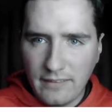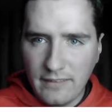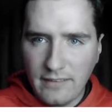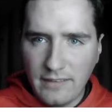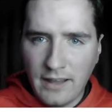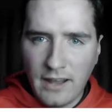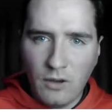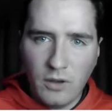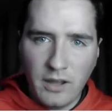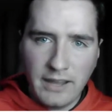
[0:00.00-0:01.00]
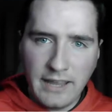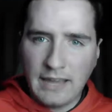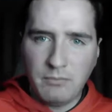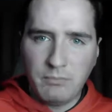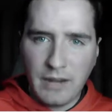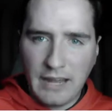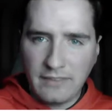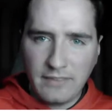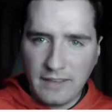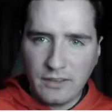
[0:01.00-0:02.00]
Now, again, but I
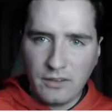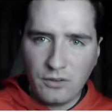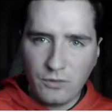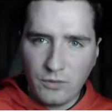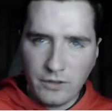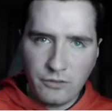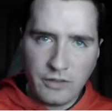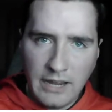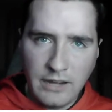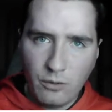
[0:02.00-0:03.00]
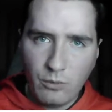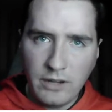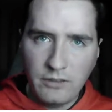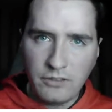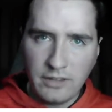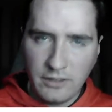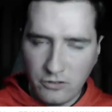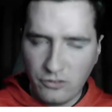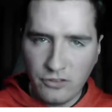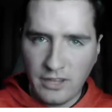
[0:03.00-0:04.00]
think this kind of racing,
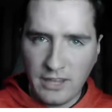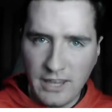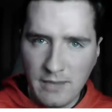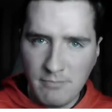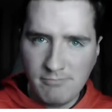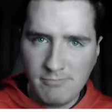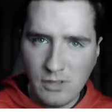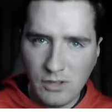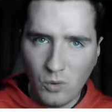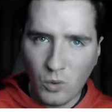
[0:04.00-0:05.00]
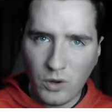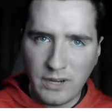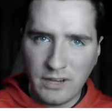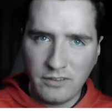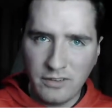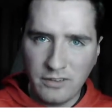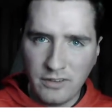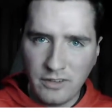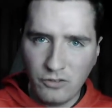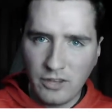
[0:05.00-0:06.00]
this team-oriented,
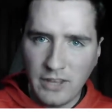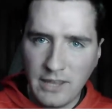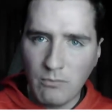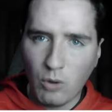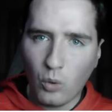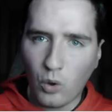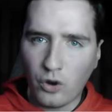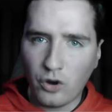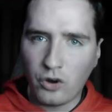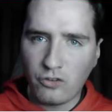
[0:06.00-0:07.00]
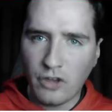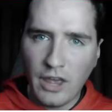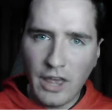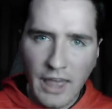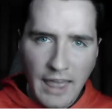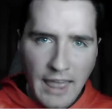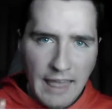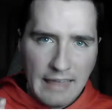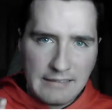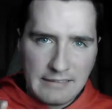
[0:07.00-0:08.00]
these team orders,
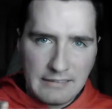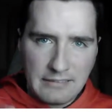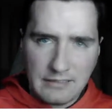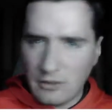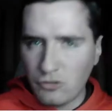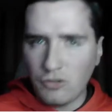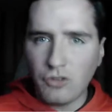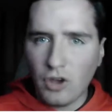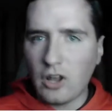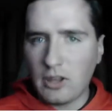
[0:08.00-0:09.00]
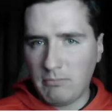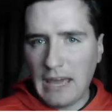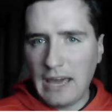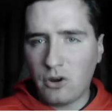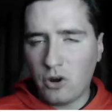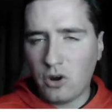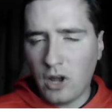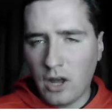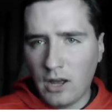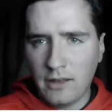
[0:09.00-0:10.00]
this is all a matter
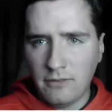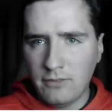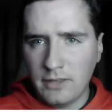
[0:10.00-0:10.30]
of...